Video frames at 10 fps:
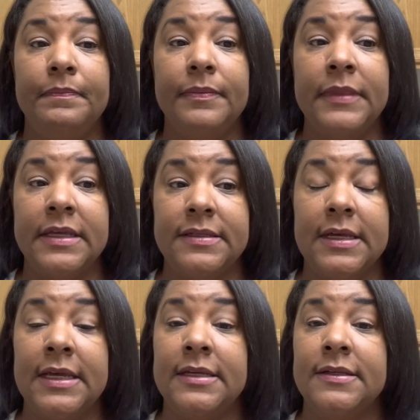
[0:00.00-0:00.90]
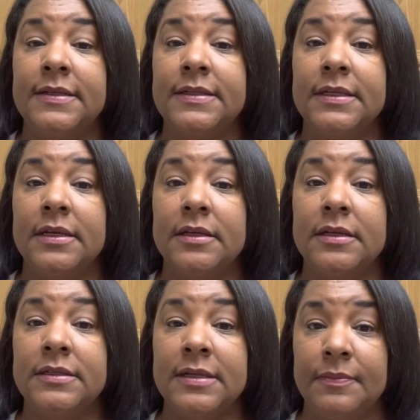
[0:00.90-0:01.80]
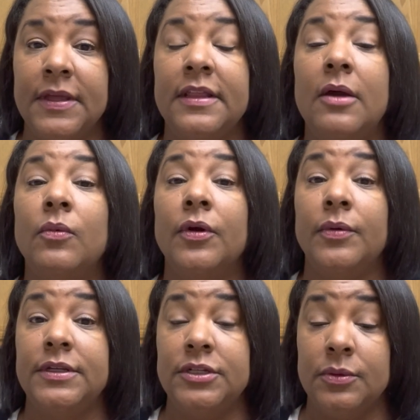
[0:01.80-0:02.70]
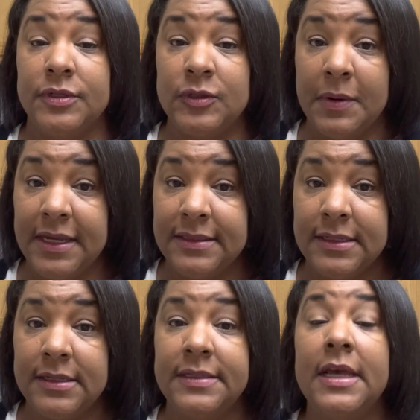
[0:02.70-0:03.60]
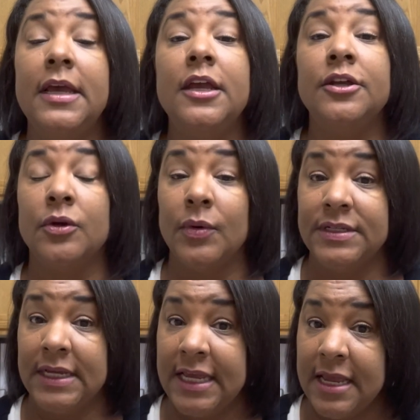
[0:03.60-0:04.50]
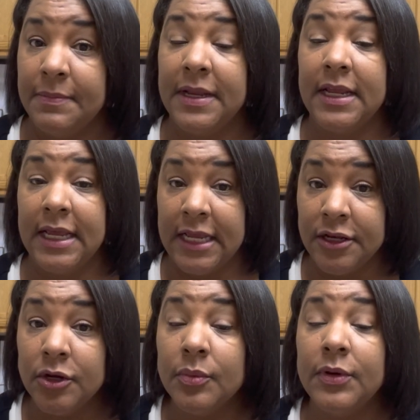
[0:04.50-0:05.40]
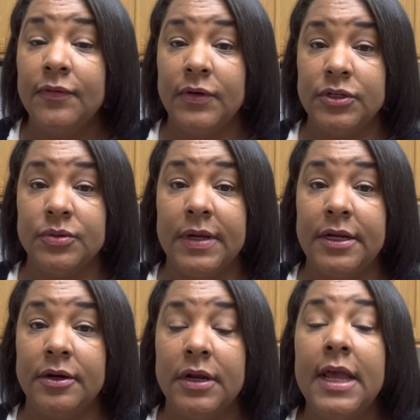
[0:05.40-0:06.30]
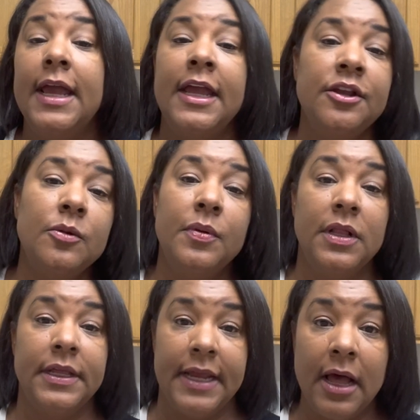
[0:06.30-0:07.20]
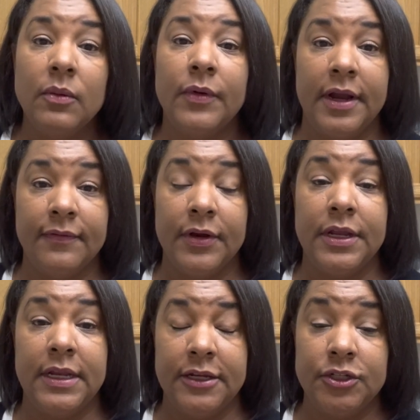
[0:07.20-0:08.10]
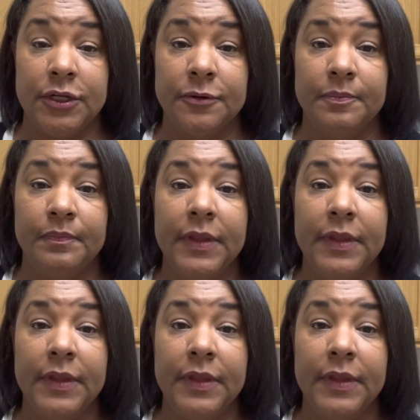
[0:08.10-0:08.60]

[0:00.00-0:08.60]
This is something that we're going to do with spices. You're going to keep it in your refrigerator and you'll pull it out whenever you need to.